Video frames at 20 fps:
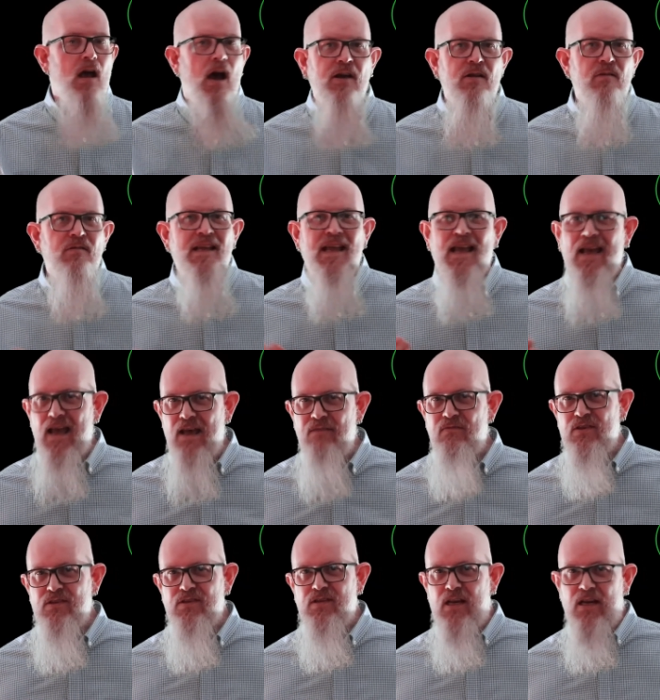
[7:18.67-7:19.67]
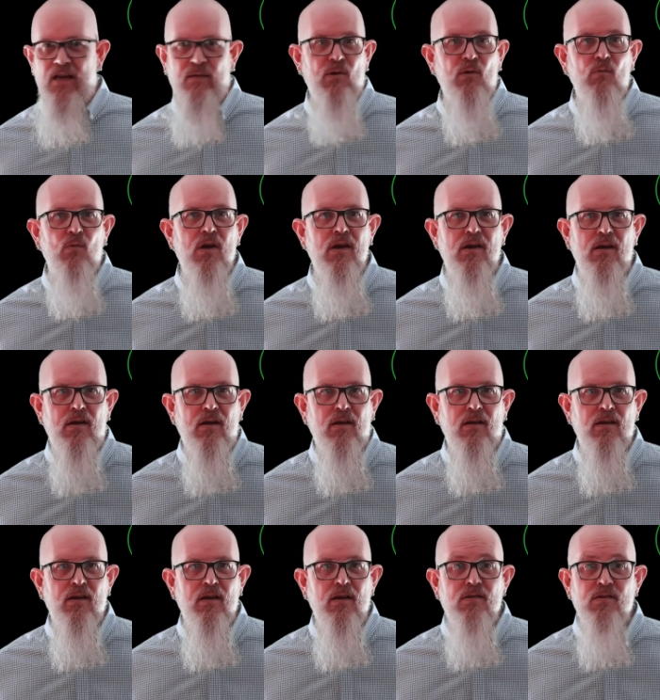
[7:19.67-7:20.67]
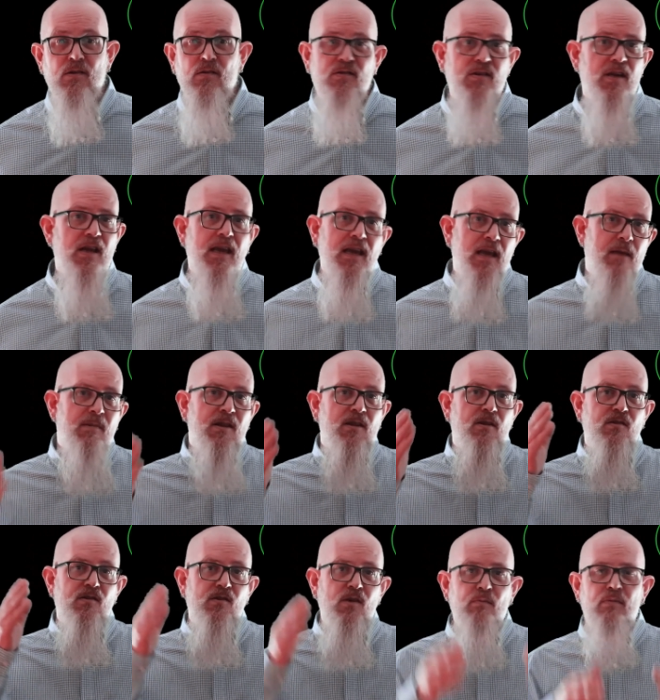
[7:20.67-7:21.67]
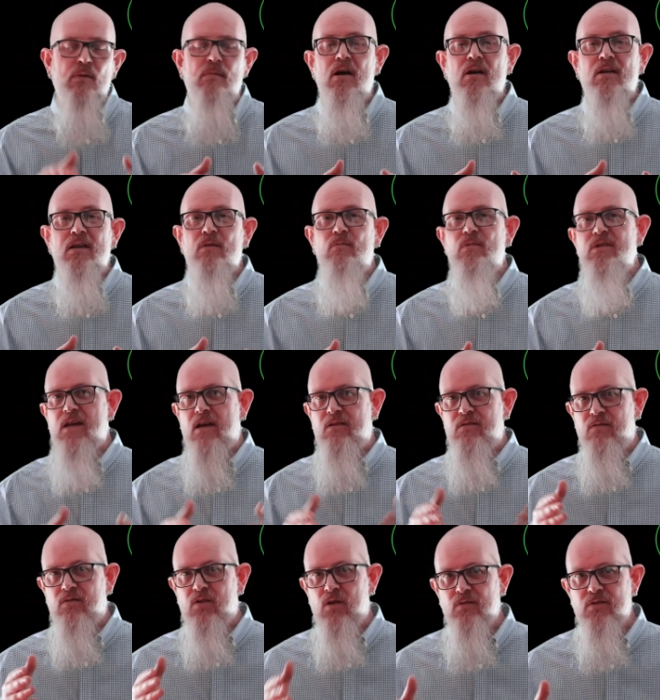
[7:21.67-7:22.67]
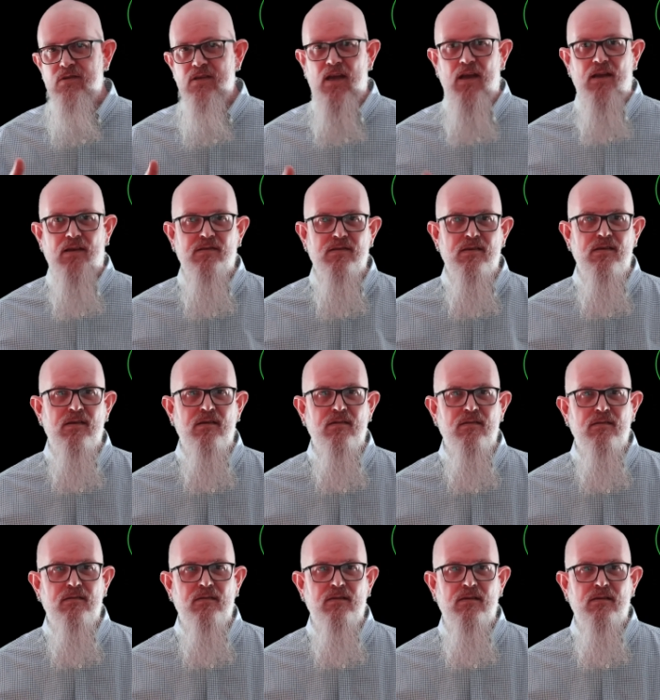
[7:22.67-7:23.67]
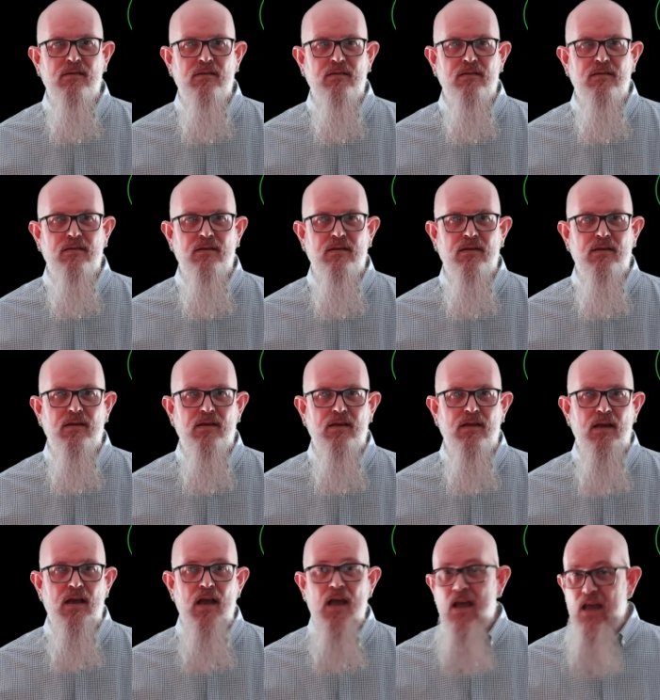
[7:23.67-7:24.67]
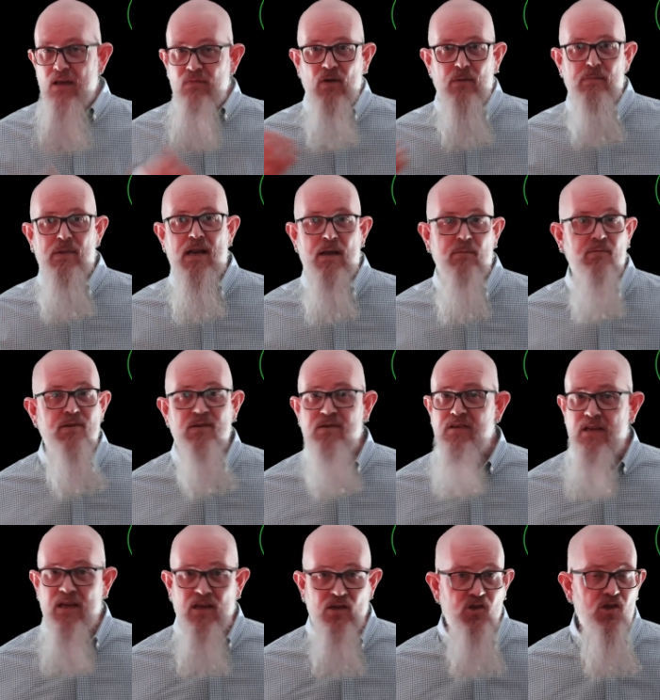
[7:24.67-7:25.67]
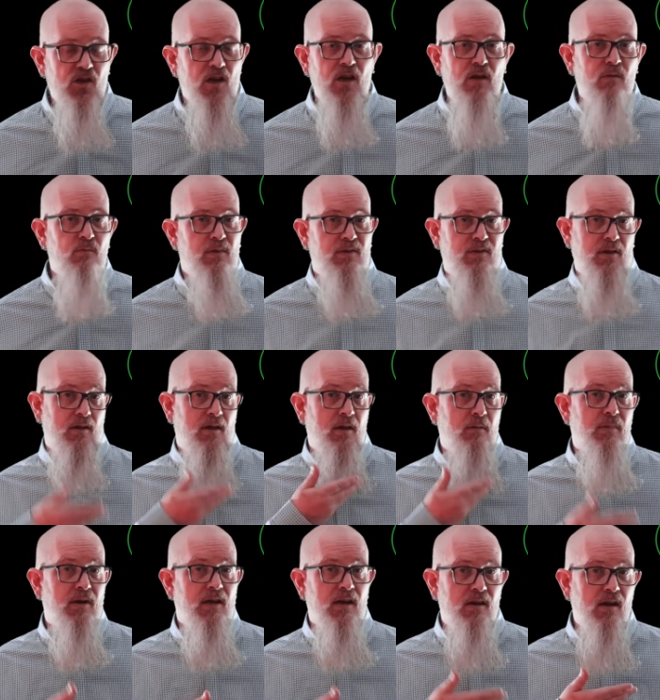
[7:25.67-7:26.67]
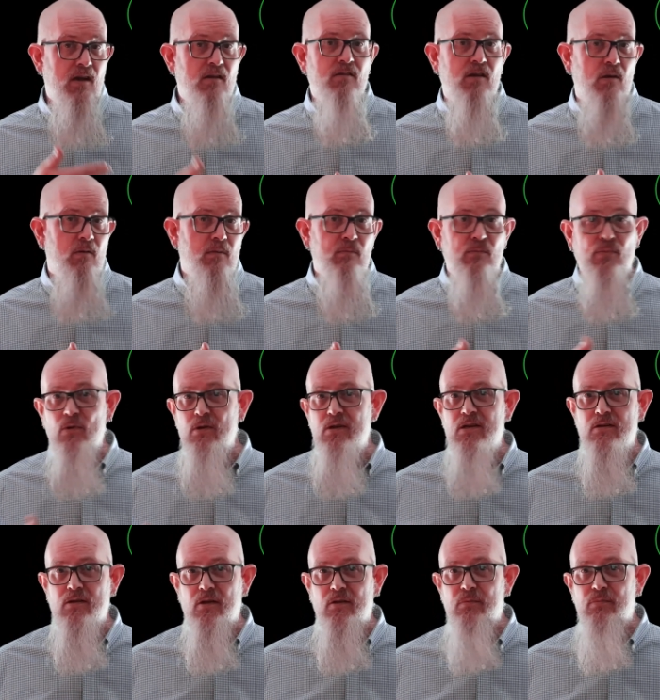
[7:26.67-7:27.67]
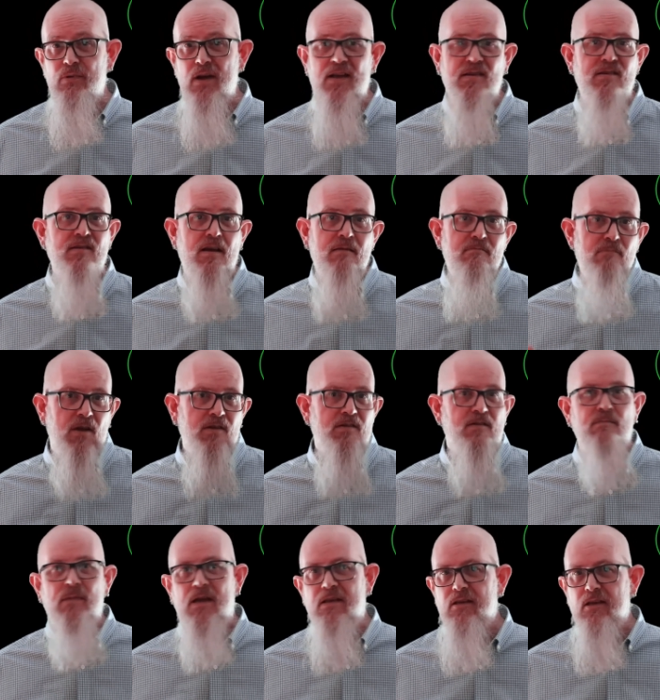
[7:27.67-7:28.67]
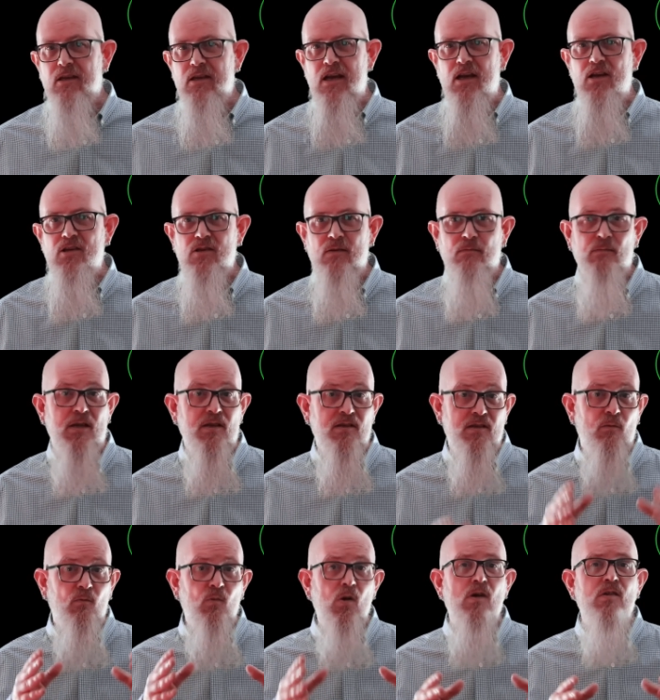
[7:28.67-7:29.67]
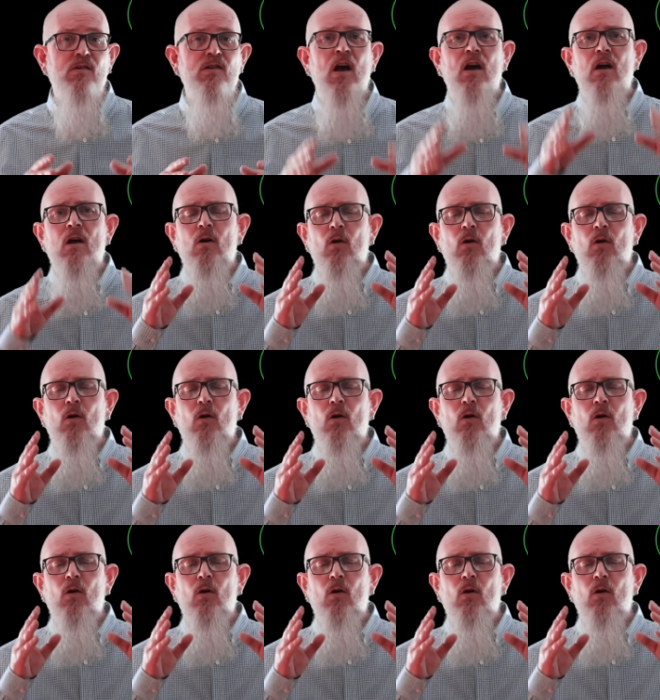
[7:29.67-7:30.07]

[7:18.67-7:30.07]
I'd only ever seen him at work, so seeing him in the supermarket was out of context. If I'd been able to see his shirt with the company logo embroidered on the breast, I might have made the connection, but as it was,